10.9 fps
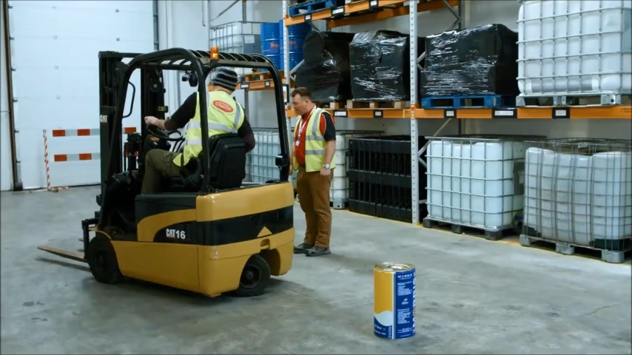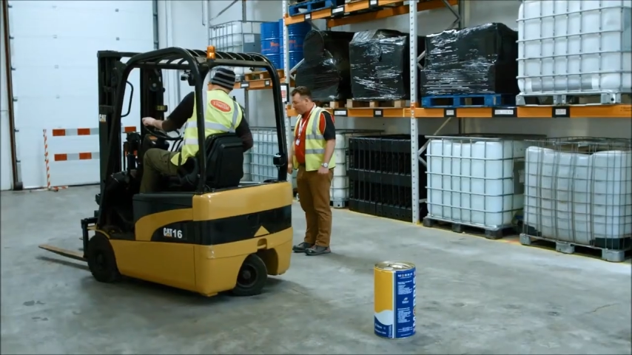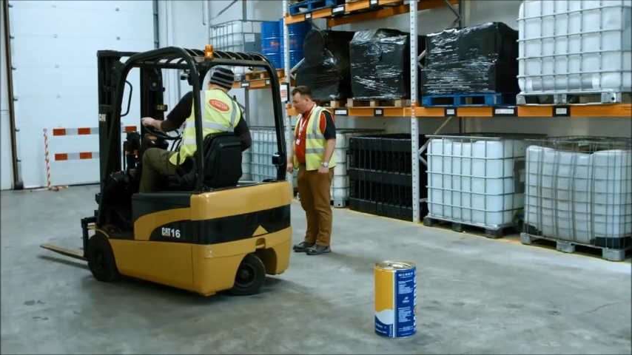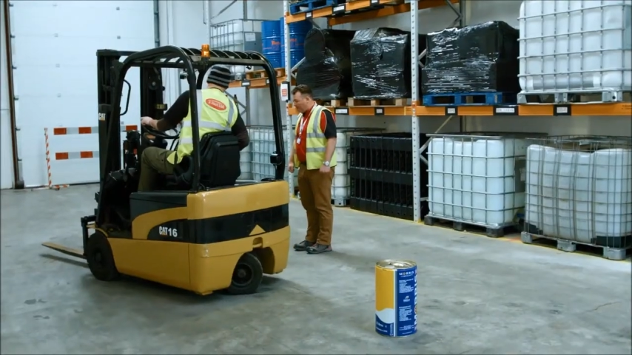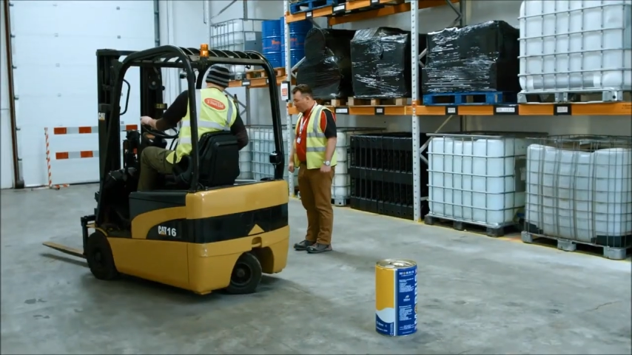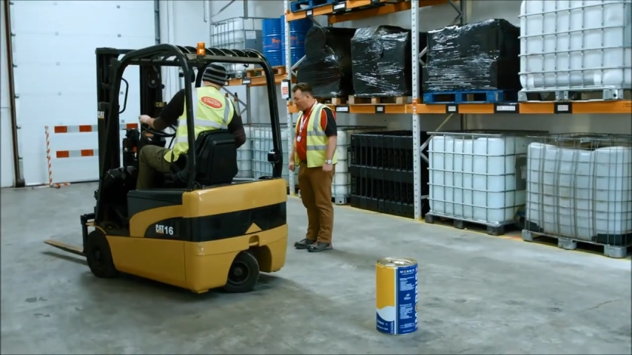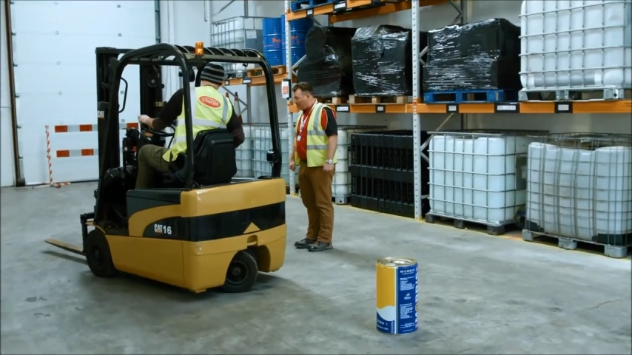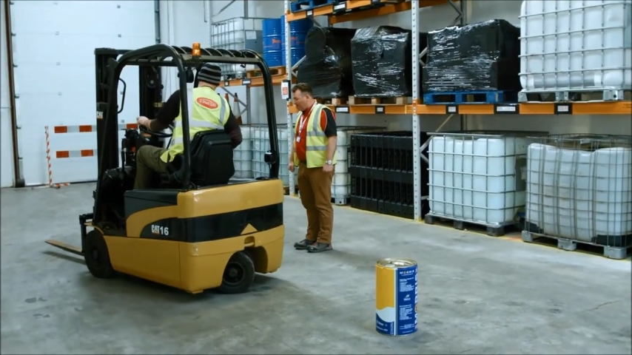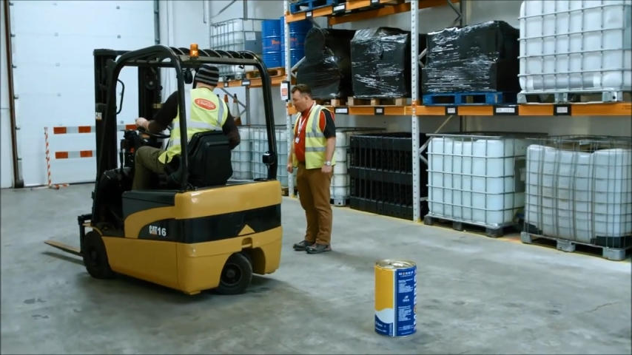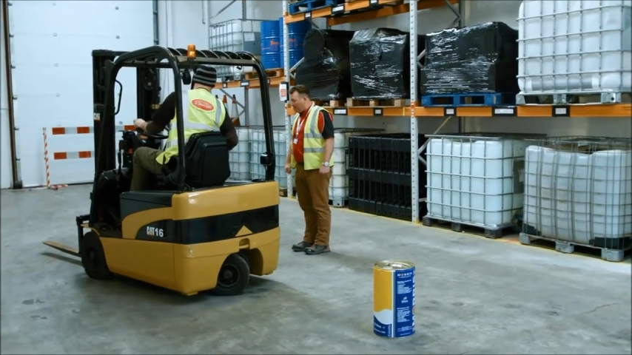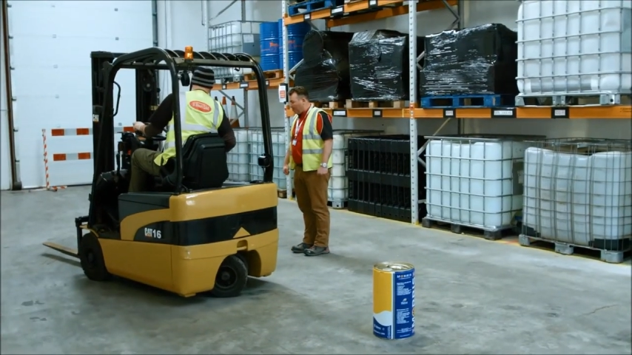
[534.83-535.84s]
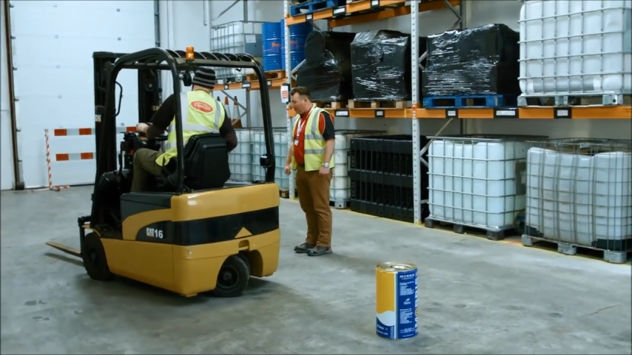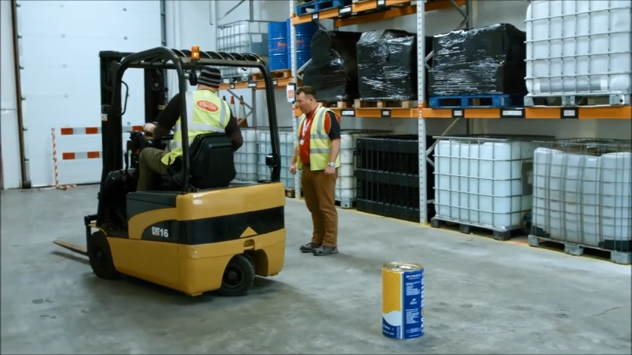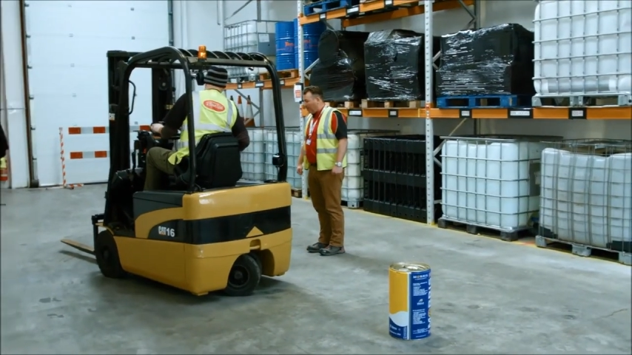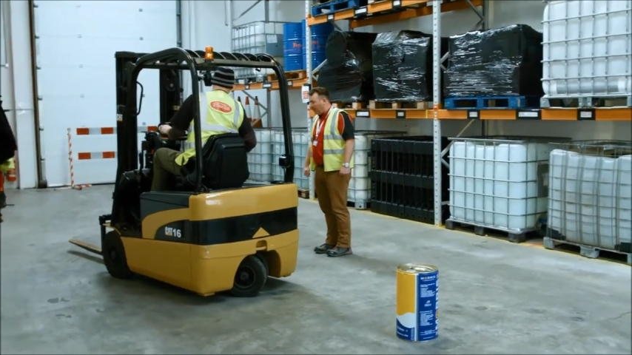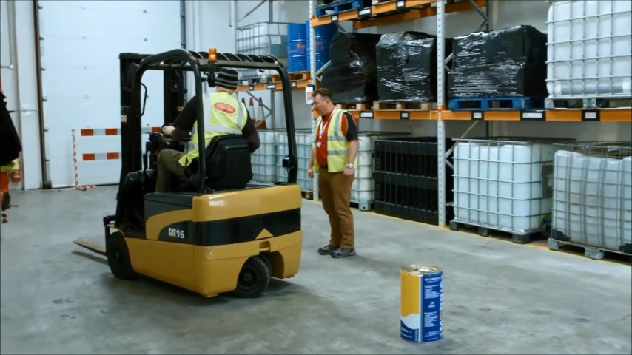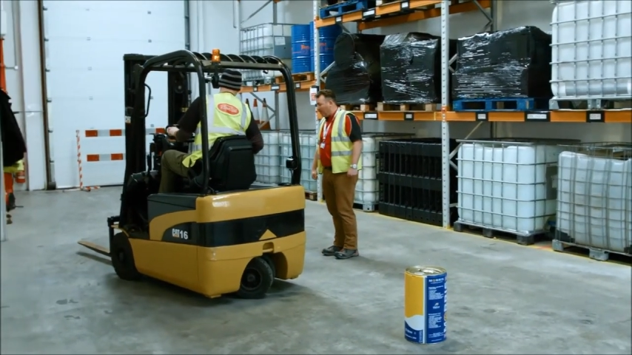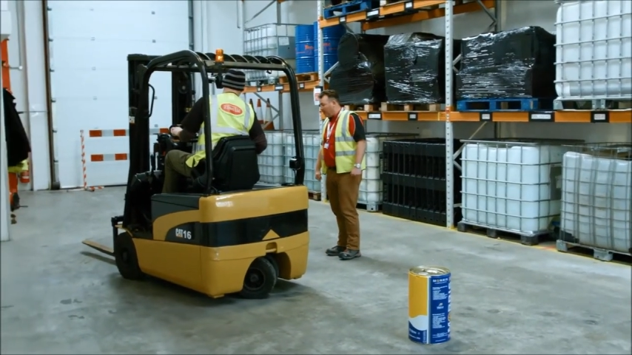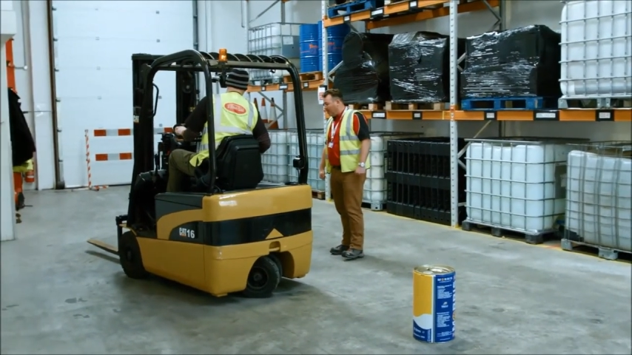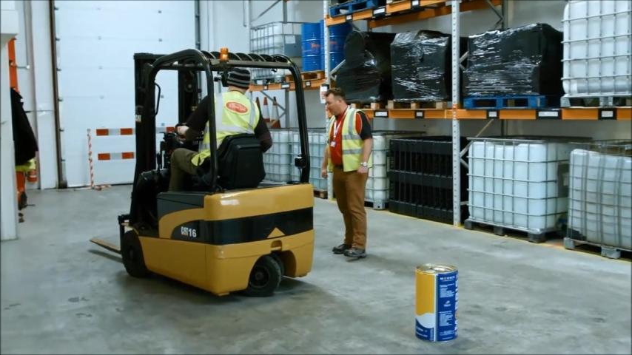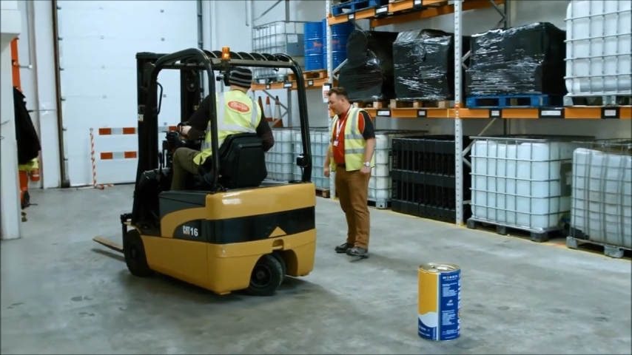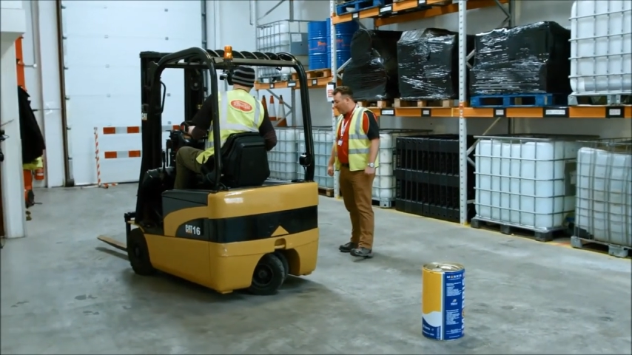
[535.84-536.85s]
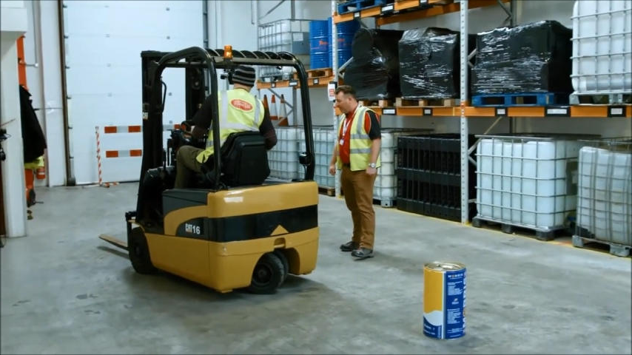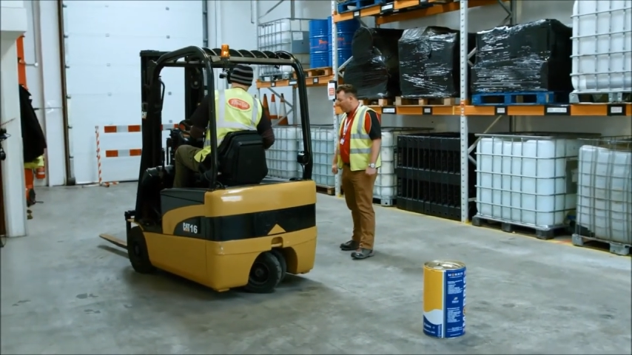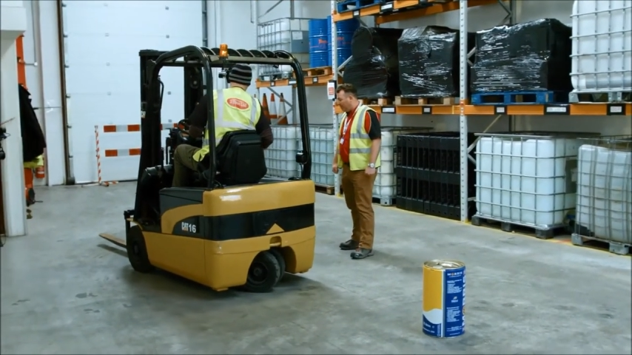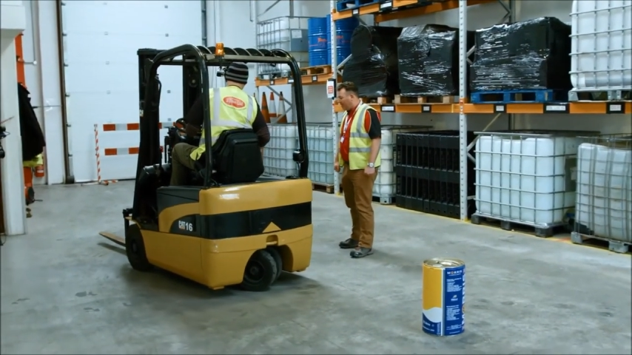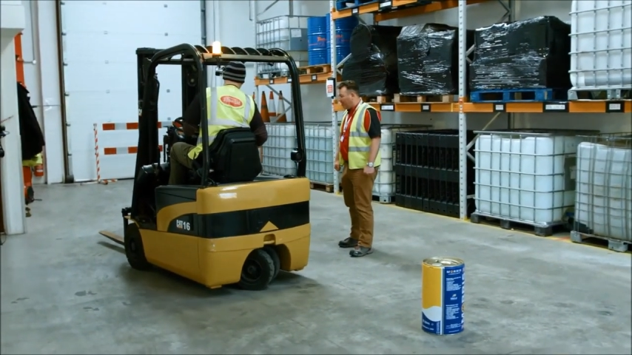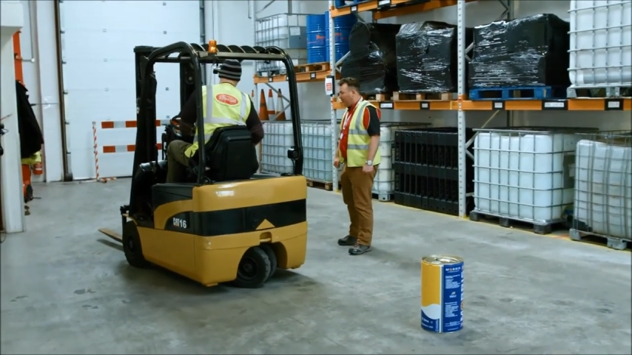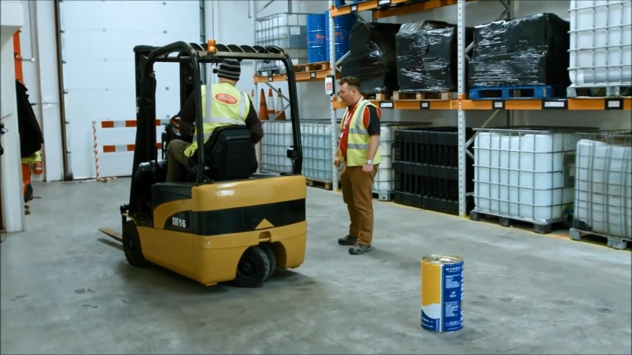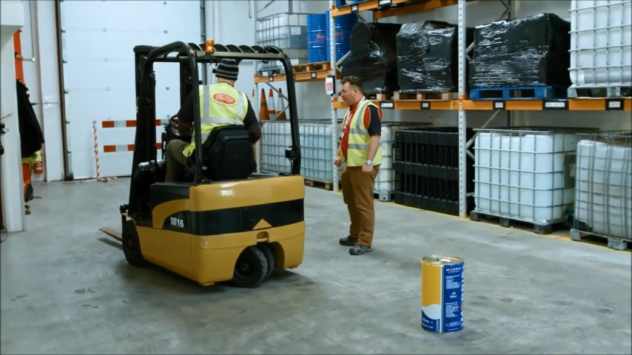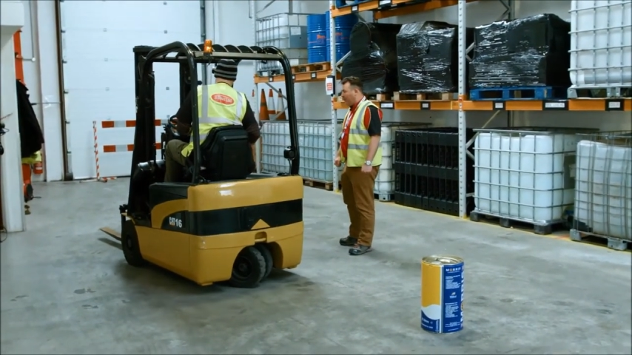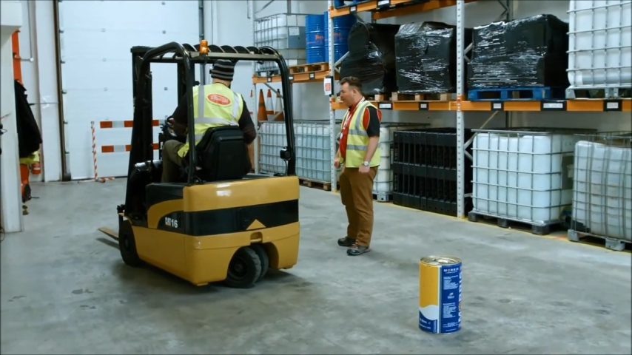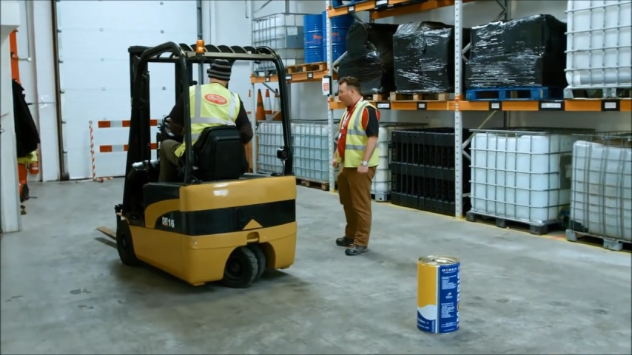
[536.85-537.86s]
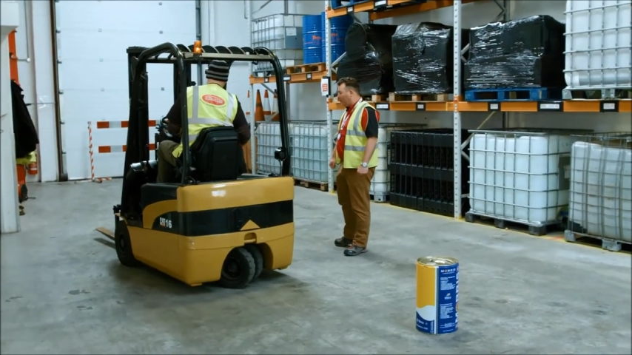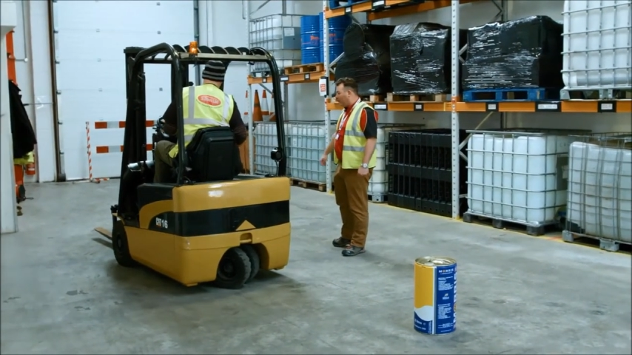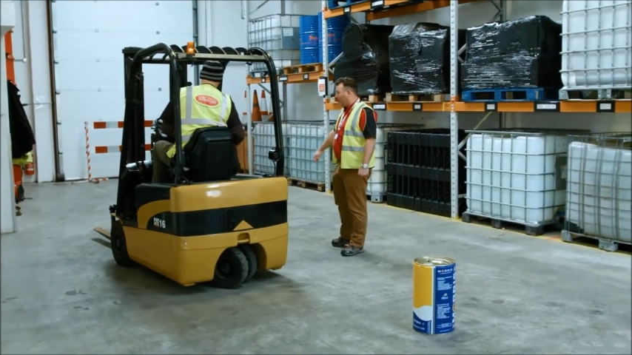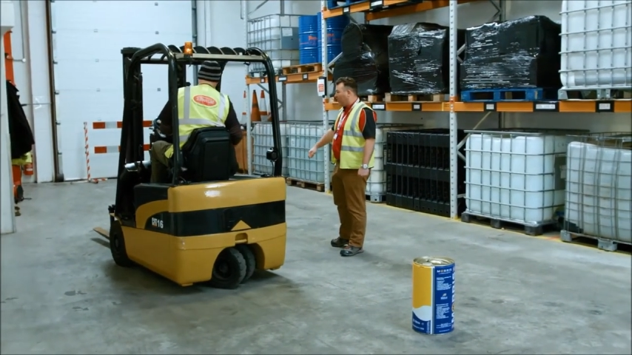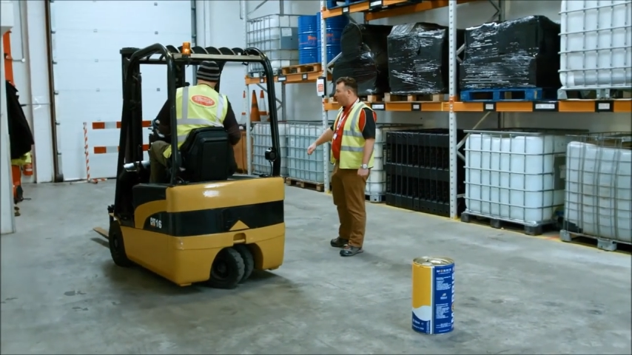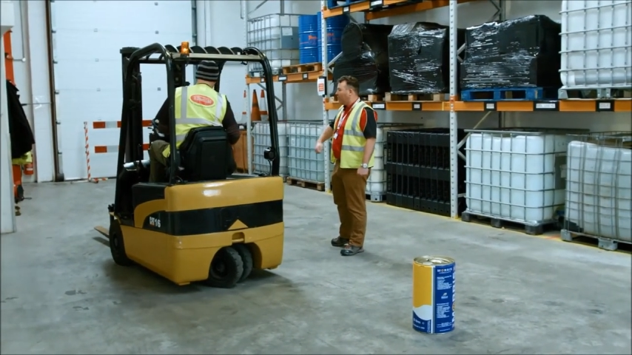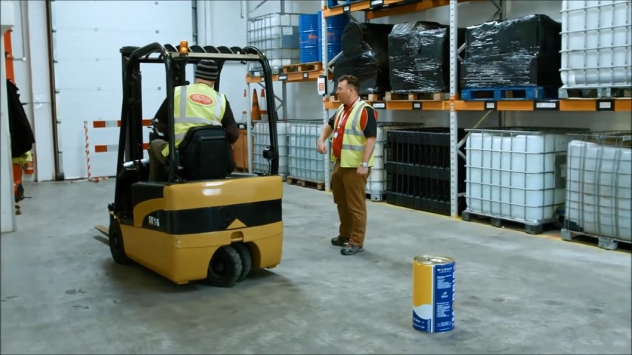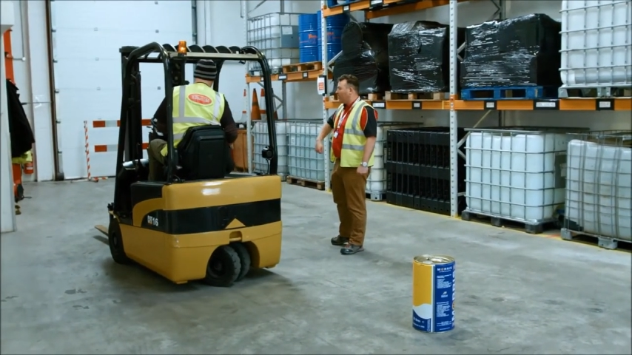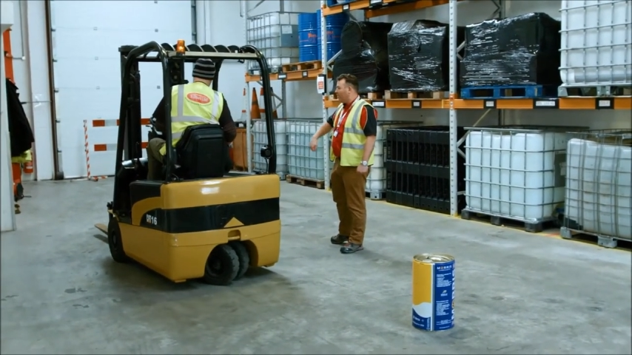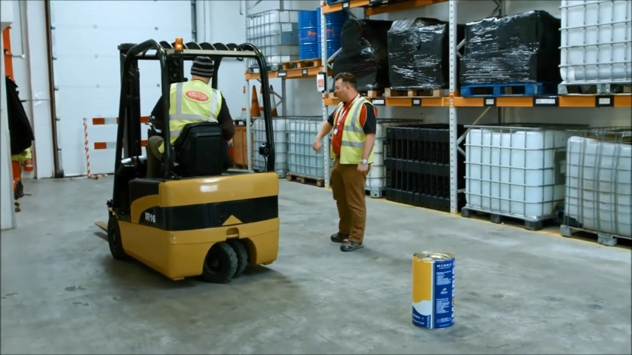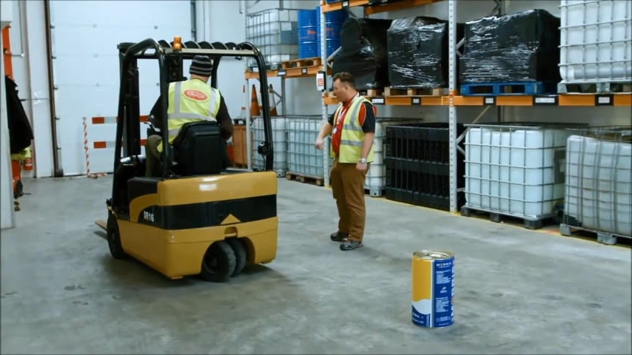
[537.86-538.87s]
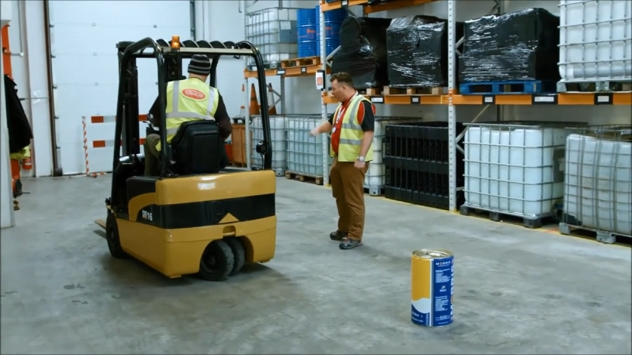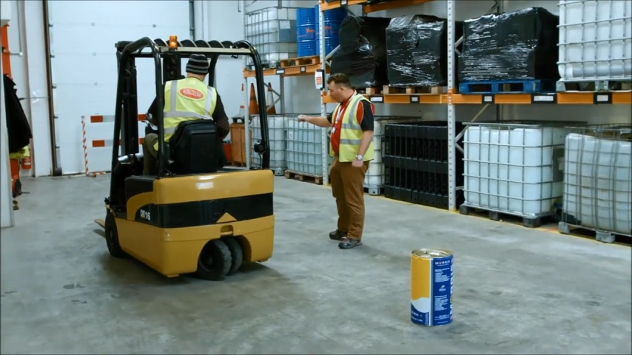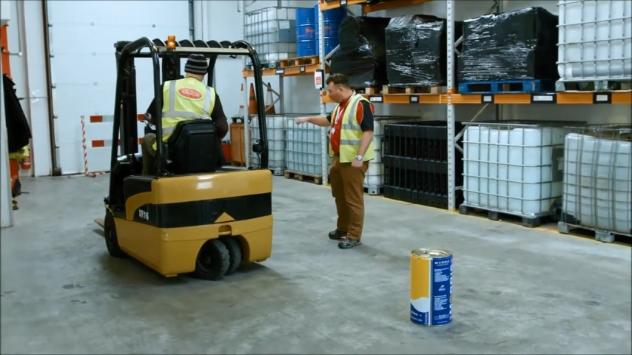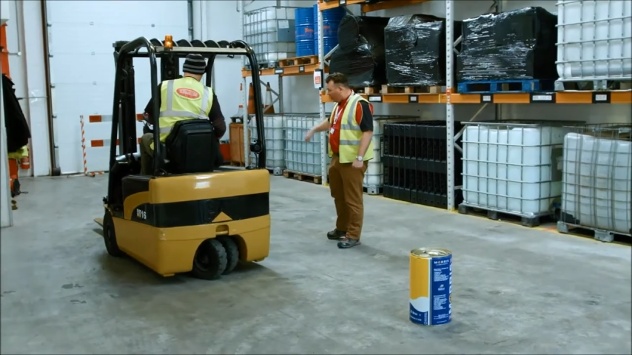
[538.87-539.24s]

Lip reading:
(no speaker visible)